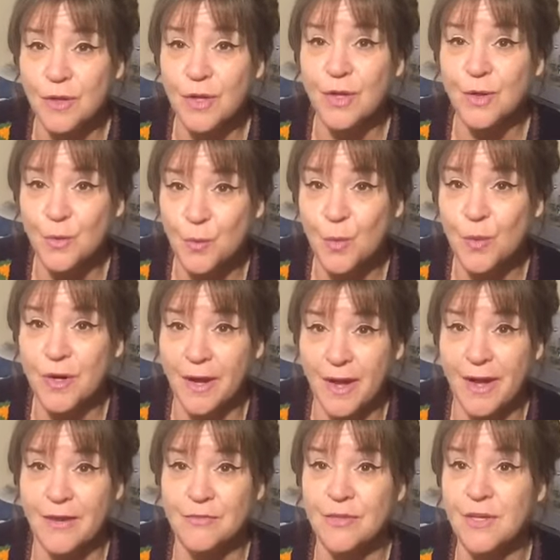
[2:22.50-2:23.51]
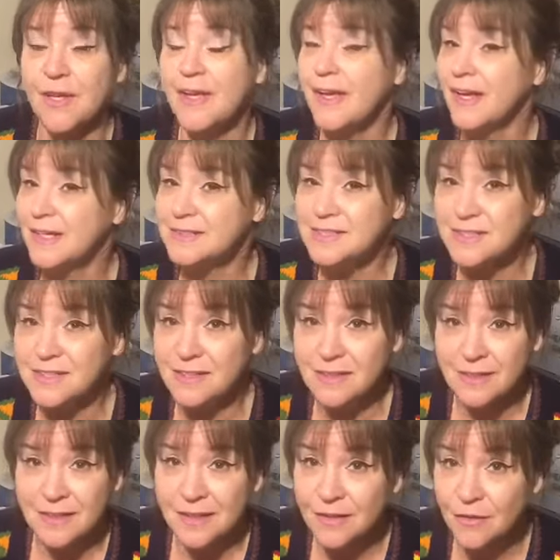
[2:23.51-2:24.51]
going to want to have as
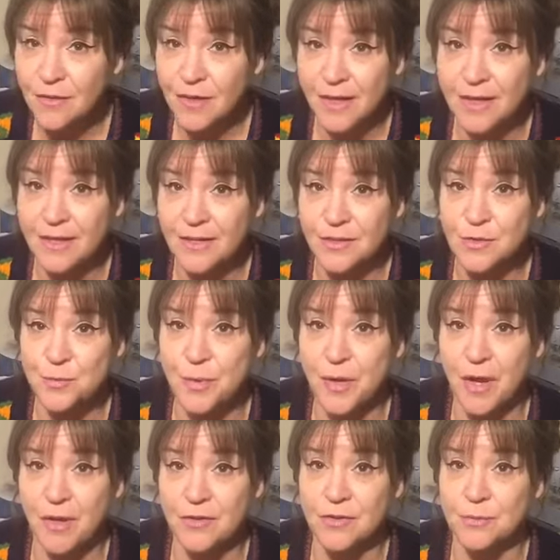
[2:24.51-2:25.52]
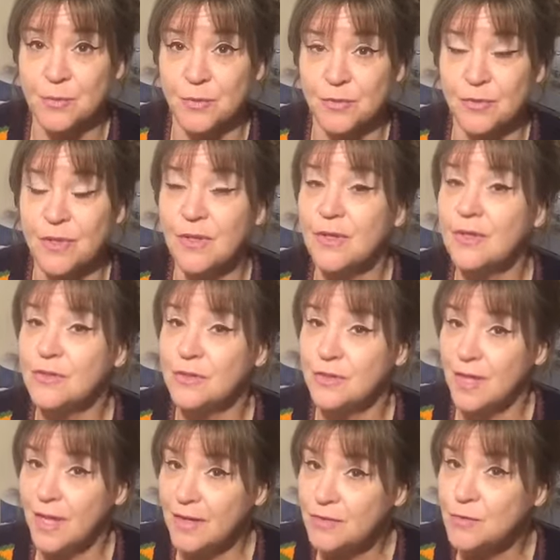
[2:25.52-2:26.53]
clear a head as possible. So
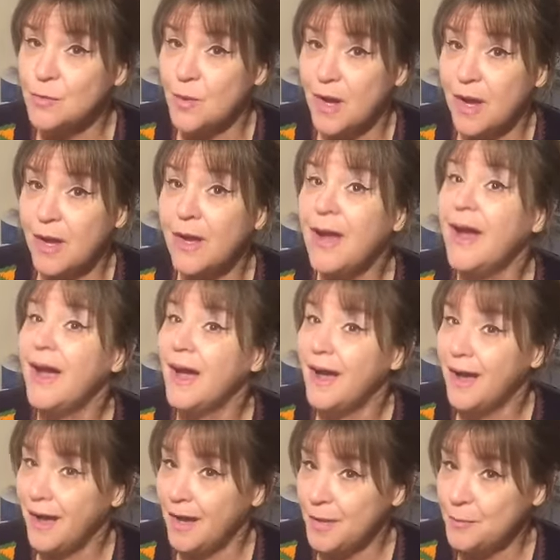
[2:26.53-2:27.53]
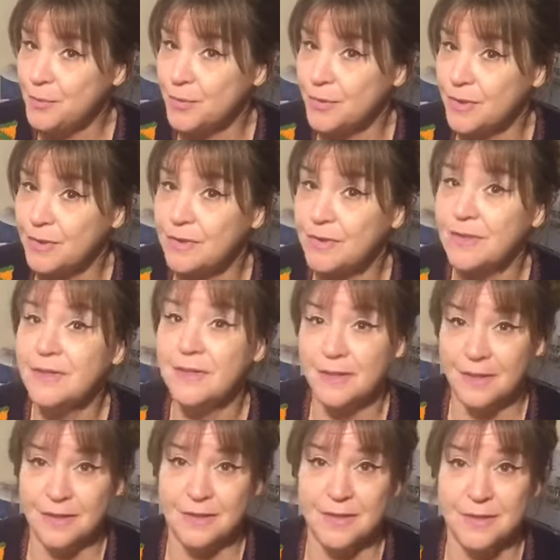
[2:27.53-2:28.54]
that's why I put
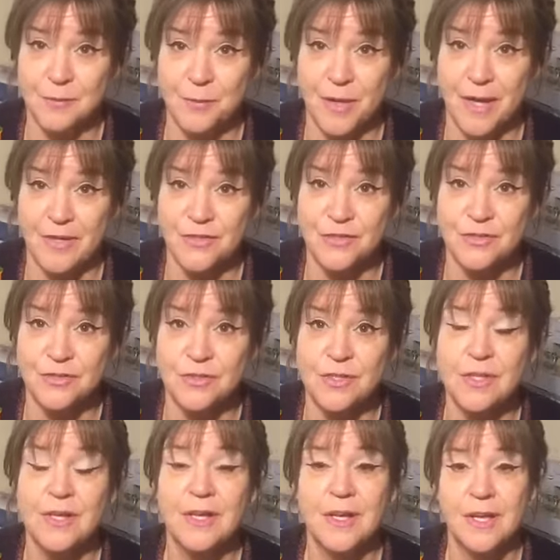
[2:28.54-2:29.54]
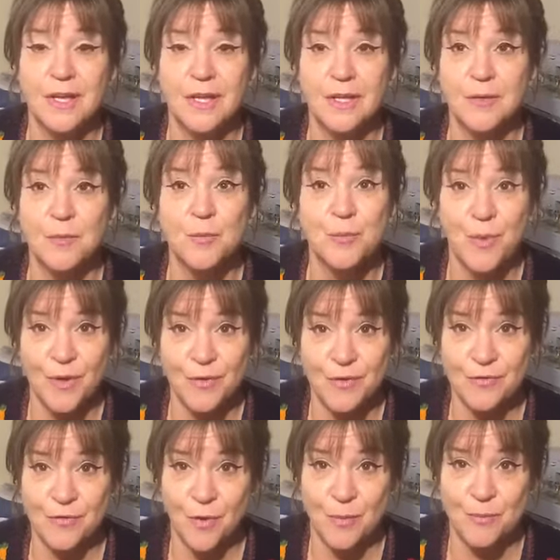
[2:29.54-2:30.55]
nicotine patches in both
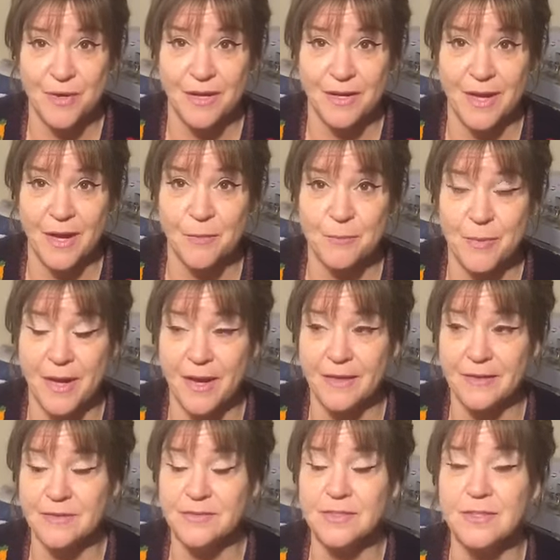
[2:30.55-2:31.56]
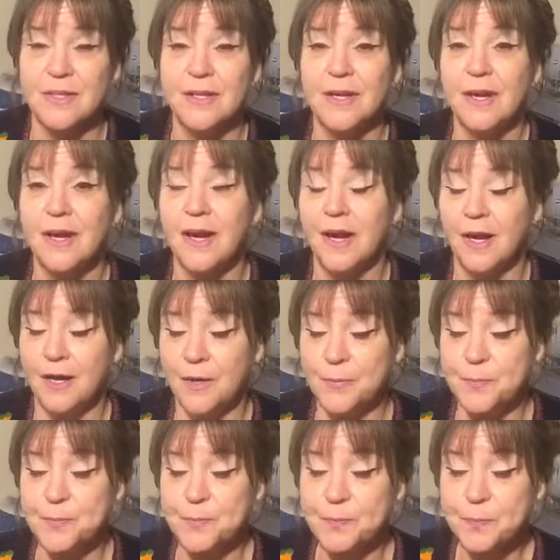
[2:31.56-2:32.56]
of our bug out bags.
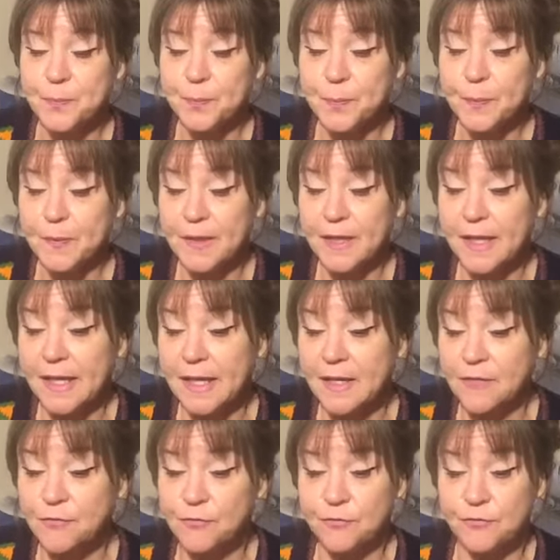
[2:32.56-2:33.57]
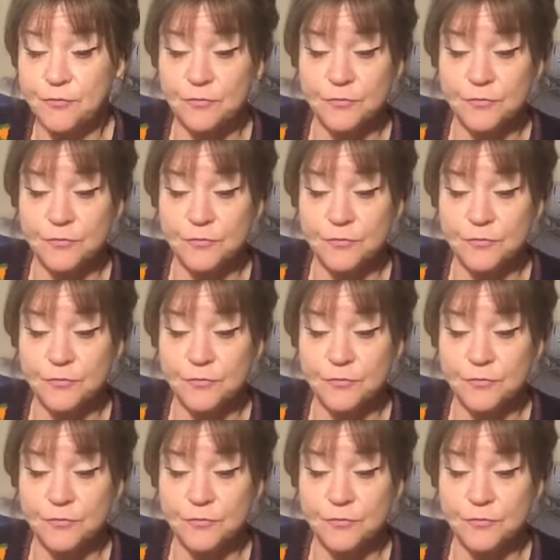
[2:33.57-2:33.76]
Um, if,